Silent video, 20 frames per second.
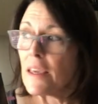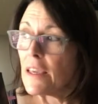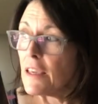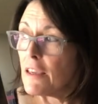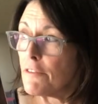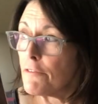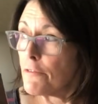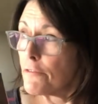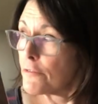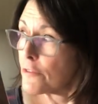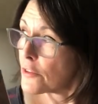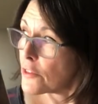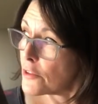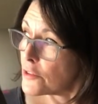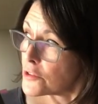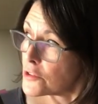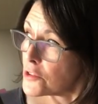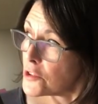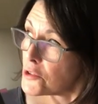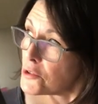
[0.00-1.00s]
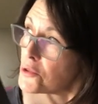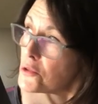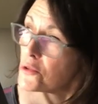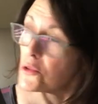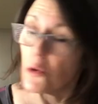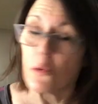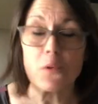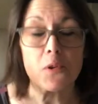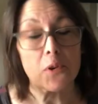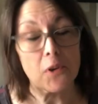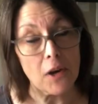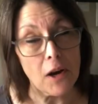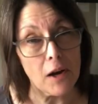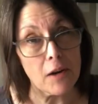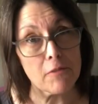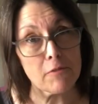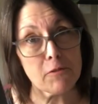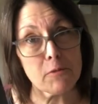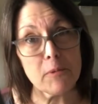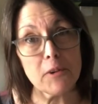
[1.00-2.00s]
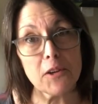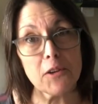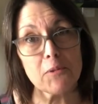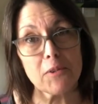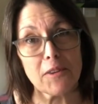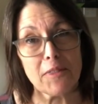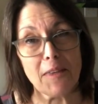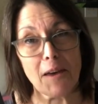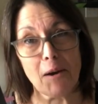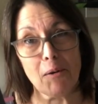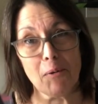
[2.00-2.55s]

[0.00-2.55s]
If for those of you who don't, aren't familiar with that